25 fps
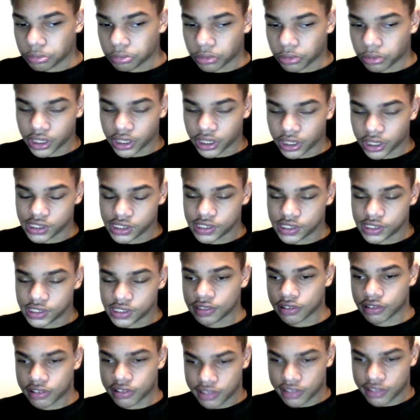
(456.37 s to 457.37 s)
But you
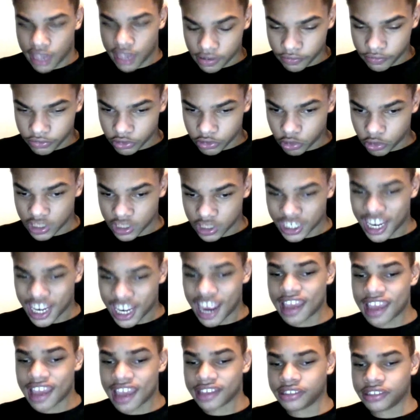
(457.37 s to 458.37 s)
instead know? of doing
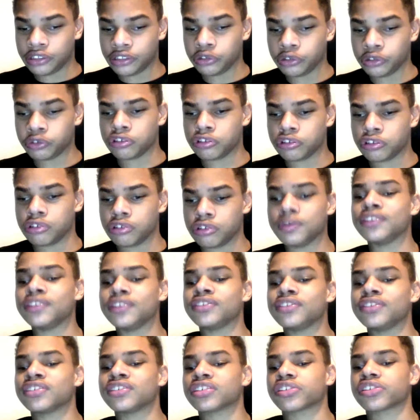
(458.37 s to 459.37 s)
that, YouTube is
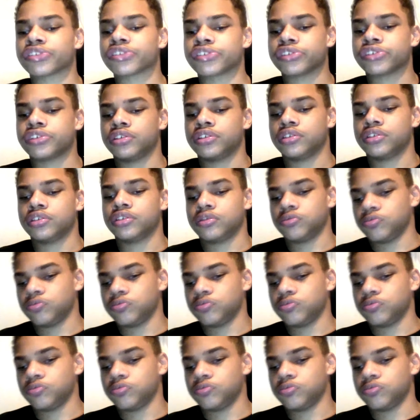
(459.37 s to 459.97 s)
just